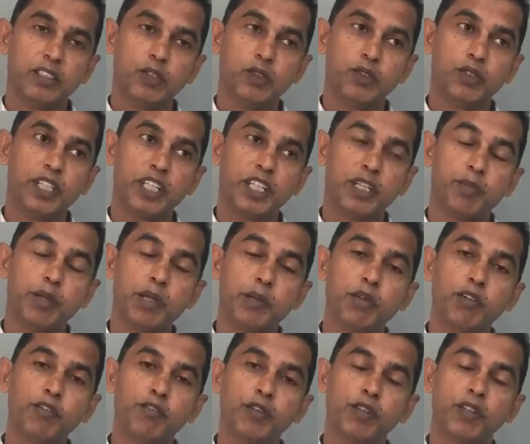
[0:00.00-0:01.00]
don't take
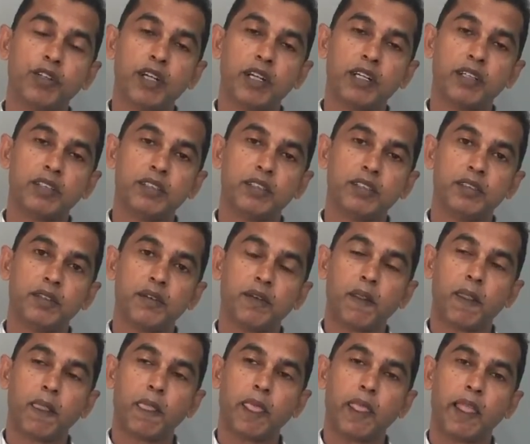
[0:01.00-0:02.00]
people for granted.
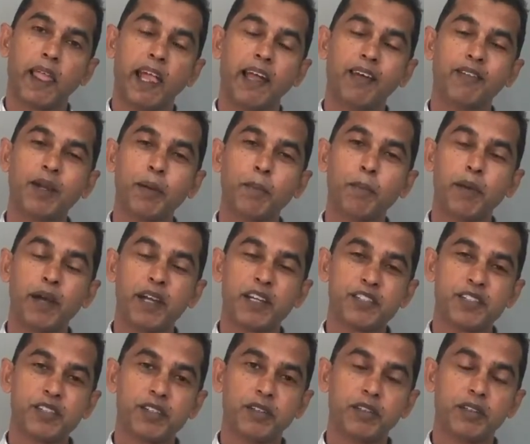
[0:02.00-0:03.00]
Have
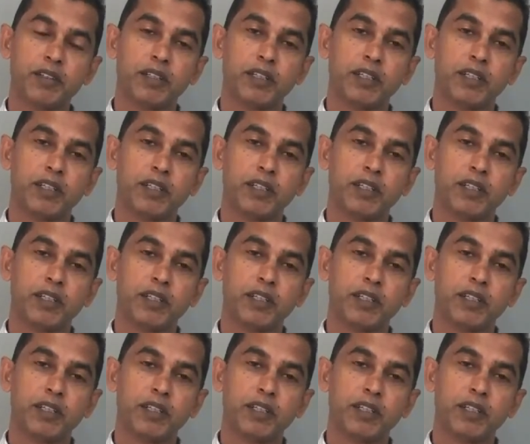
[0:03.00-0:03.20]
compassion.